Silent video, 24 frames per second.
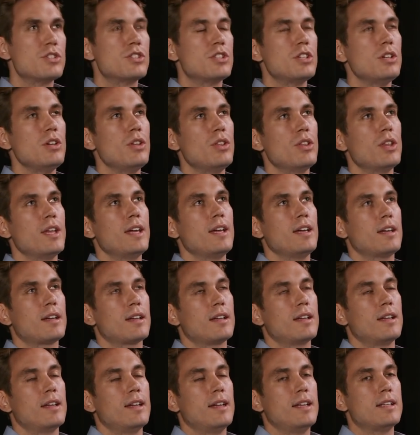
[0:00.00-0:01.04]
Do you think,
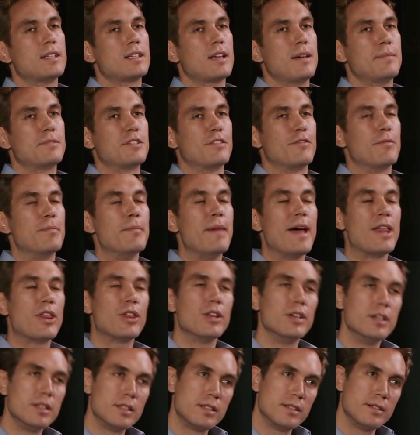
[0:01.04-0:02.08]
in terms of
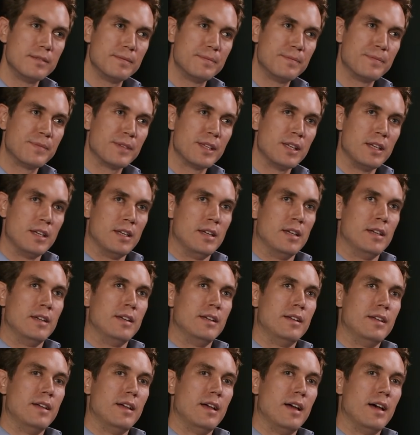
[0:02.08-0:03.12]
method,
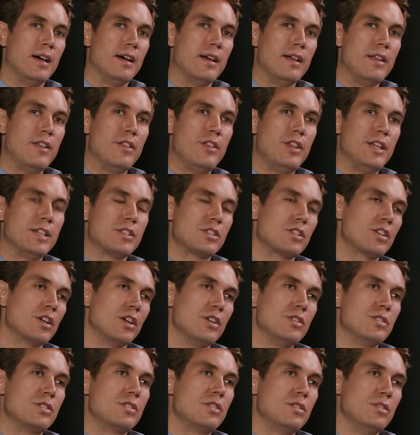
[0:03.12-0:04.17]
this
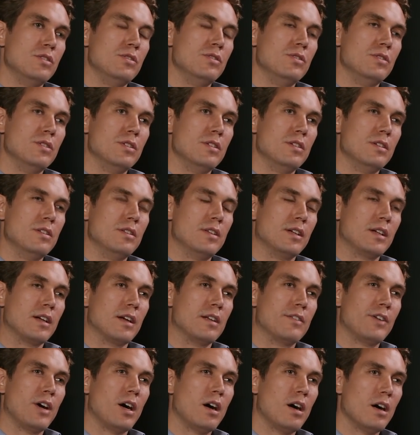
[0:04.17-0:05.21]
goes to the kind
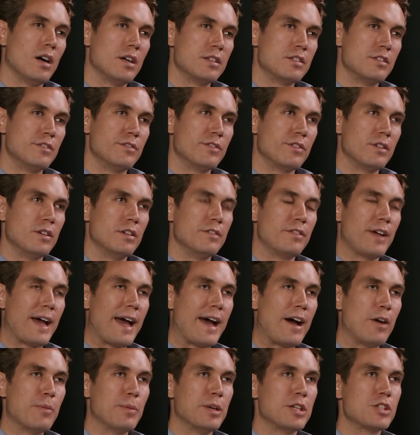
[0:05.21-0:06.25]
of heart of
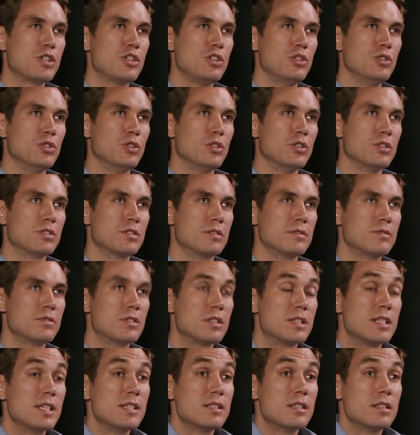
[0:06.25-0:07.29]
how much your sort of
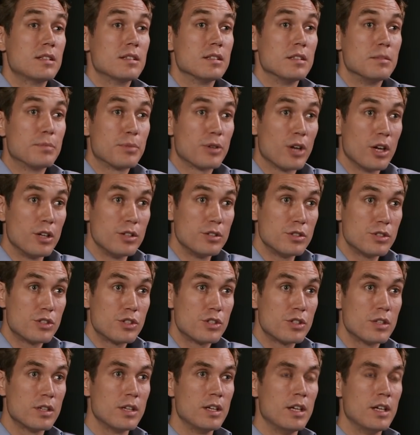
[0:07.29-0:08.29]
statistical approach